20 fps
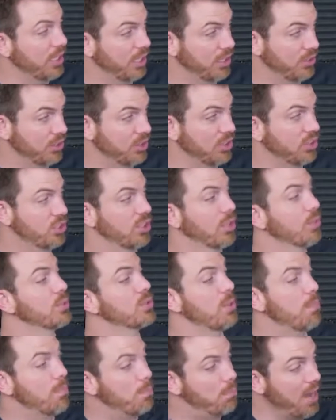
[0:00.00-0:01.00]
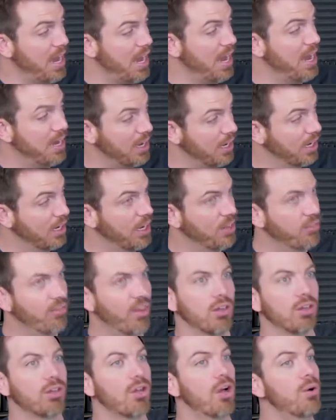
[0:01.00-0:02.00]
against it. So there was a bank
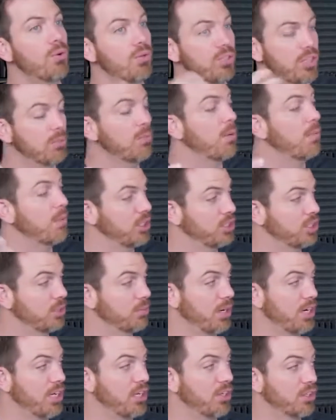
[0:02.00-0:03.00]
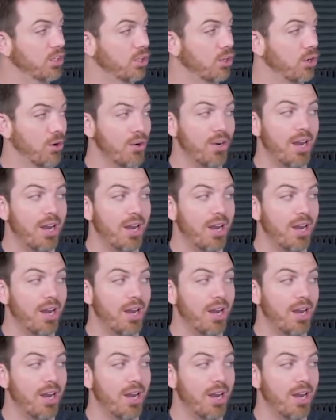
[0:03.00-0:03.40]
that loaned him a bunch of money on the car,